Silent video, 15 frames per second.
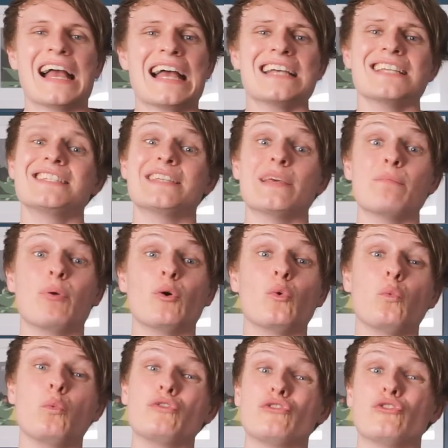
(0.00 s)

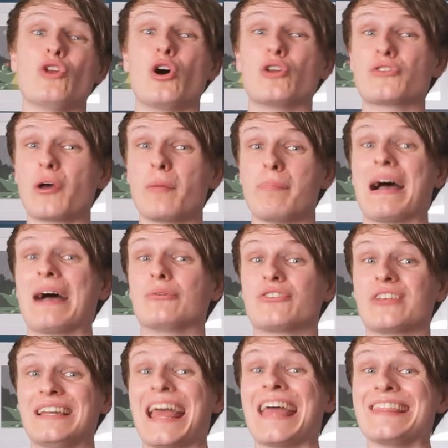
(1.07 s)
s1mple was not about
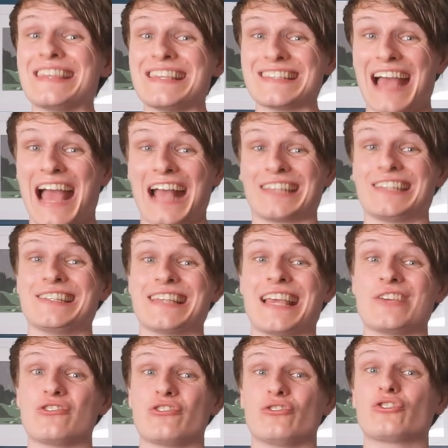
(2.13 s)
to let these
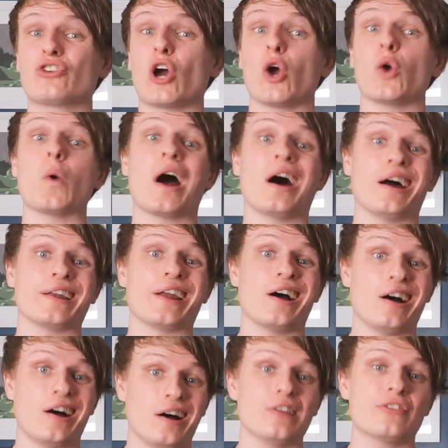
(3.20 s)
accusations go
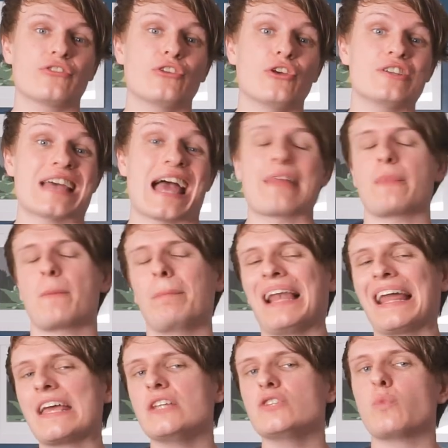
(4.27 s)
unanswered, and the
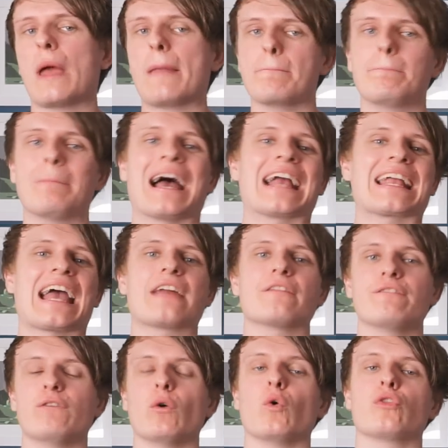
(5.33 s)
players went back and
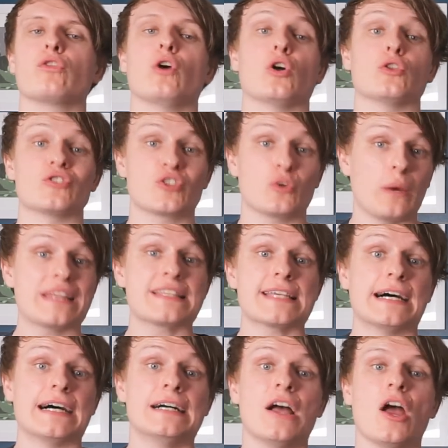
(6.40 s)
forth on
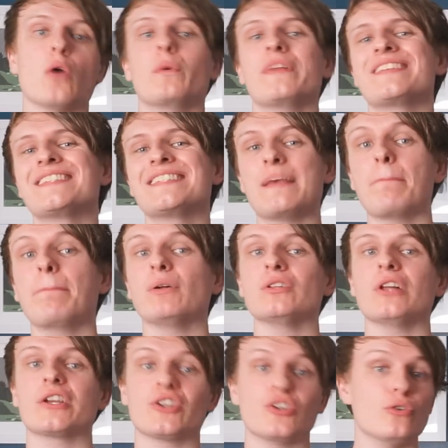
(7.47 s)
Twitter, with
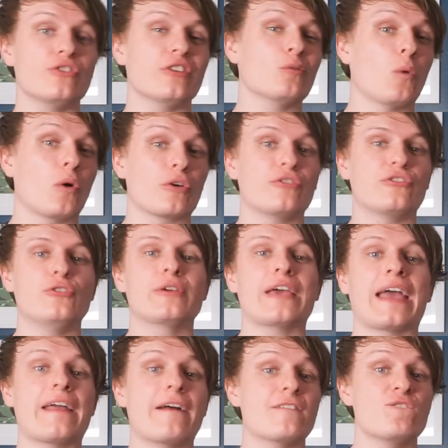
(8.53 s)
s1mple accusing
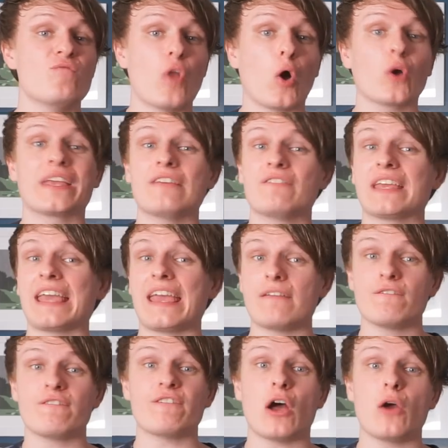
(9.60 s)
Woro2k of not giving
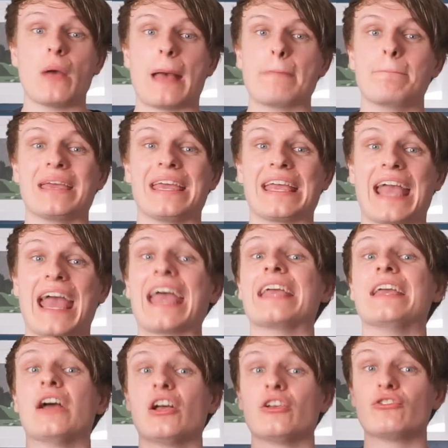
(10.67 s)
info and being
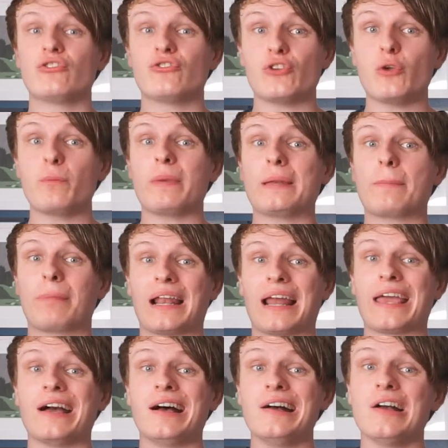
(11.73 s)
a stupid
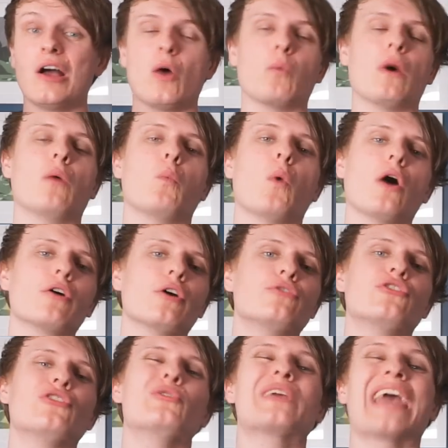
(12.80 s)
player, while
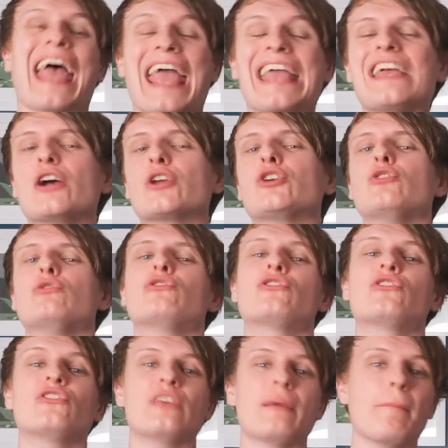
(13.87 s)
Woro2k accused
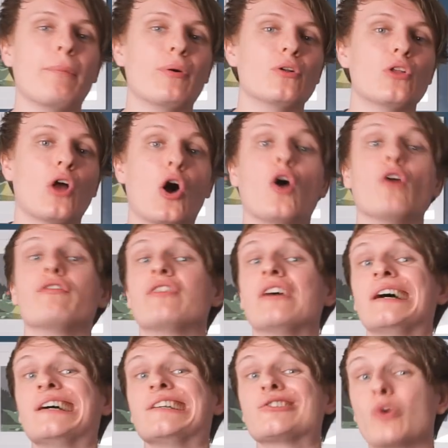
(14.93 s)
s1mple of
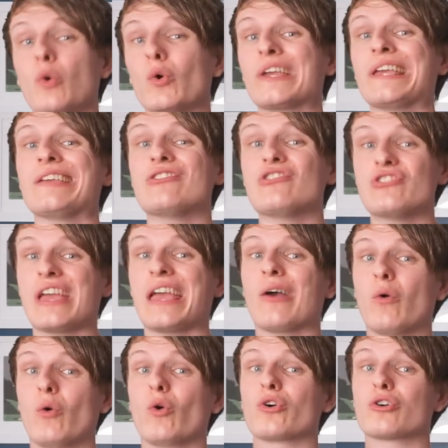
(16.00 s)
talking shit
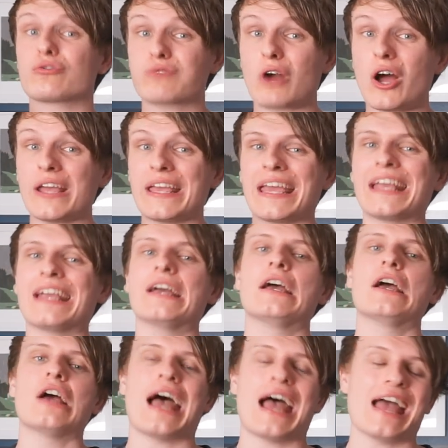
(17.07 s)
or crying
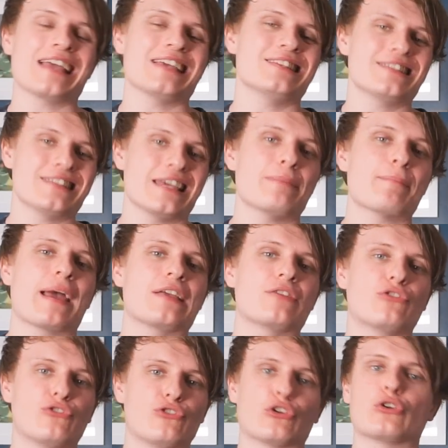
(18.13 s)
at his
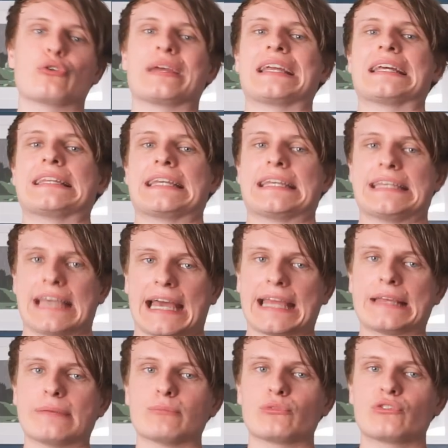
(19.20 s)
teammates during the
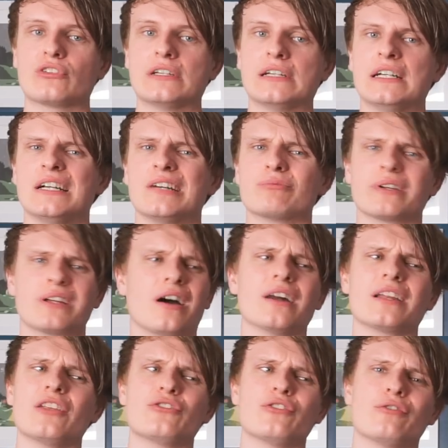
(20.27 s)
games.
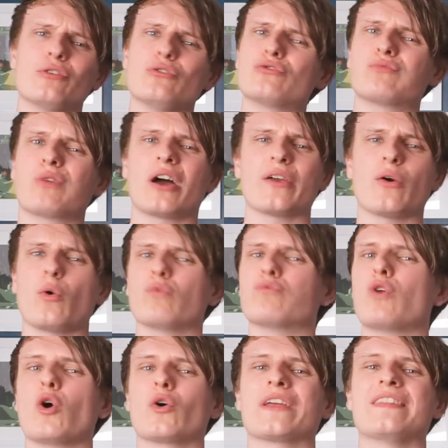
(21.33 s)
Regardless of who's right or
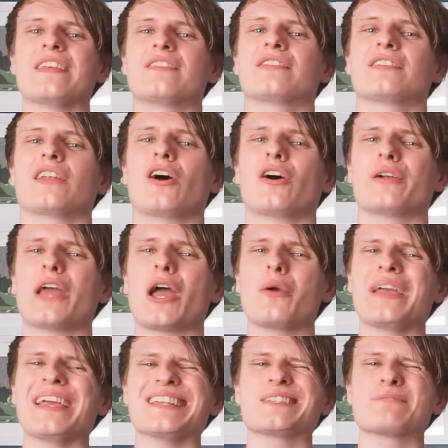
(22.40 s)
wrong in this scenario,
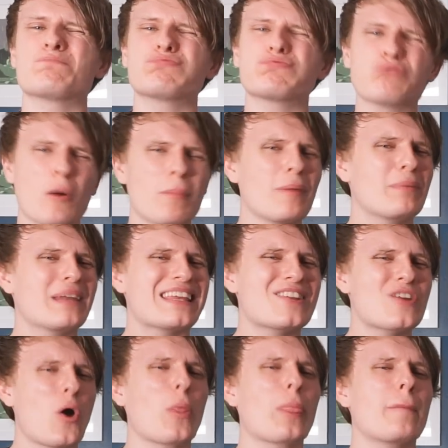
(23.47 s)
it's probably
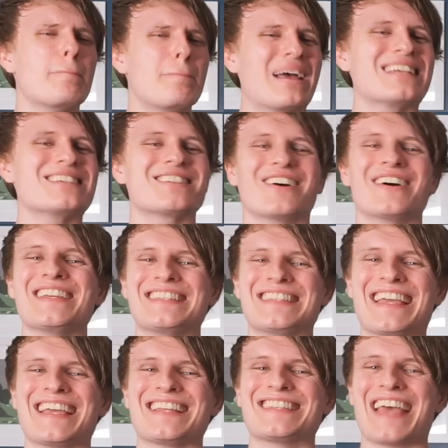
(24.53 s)
not the best
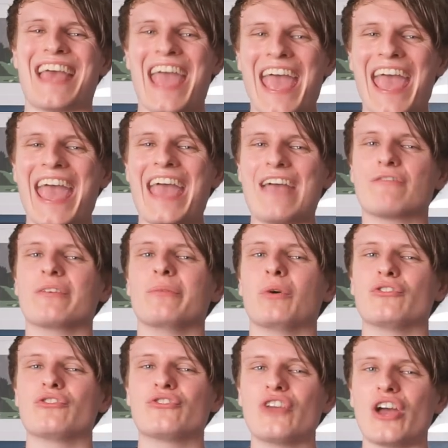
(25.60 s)
idea to air
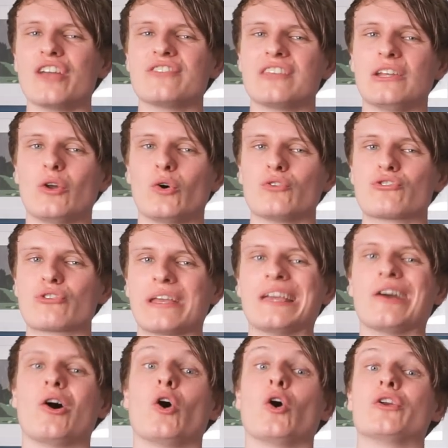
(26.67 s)
everyone's dirty laundry
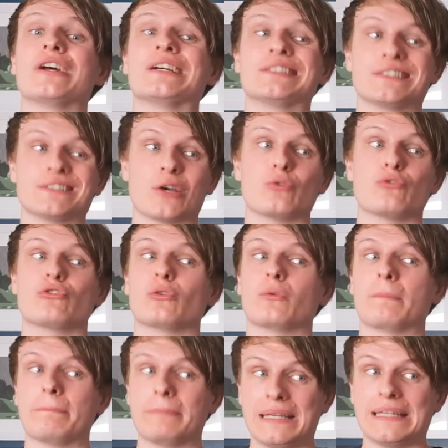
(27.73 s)
on social
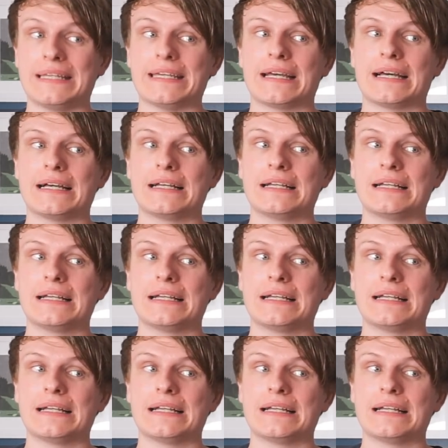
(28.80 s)
media.